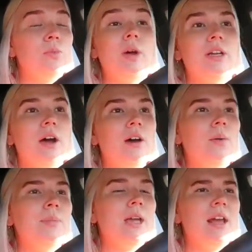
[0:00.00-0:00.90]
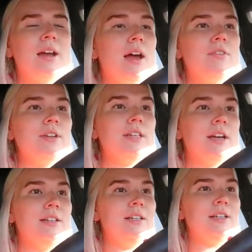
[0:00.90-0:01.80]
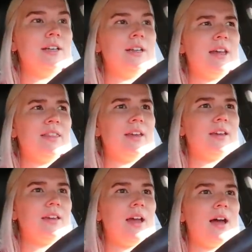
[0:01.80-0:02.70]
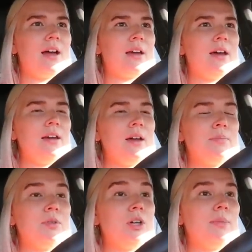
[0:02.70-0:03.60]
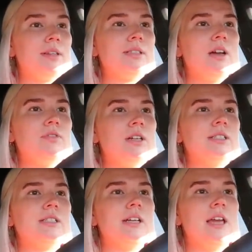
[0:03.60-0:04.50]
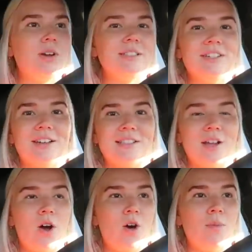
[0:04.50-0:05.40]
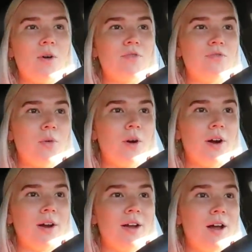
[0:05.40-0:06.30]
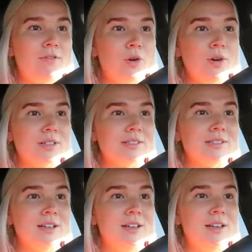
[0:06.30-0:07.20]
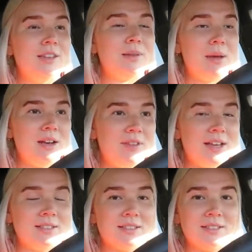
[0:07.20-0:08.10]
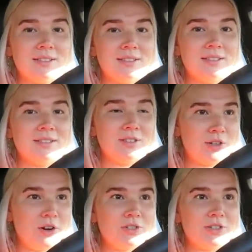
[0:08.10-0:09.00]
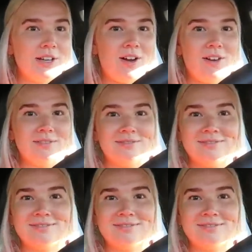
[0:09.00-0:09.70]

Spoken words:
Winco, and I got everything I needed, I think. Yeah, I got a good amount of stuff, honestly. So I'll see you guys at home for, of course, the main event, the grocery haul.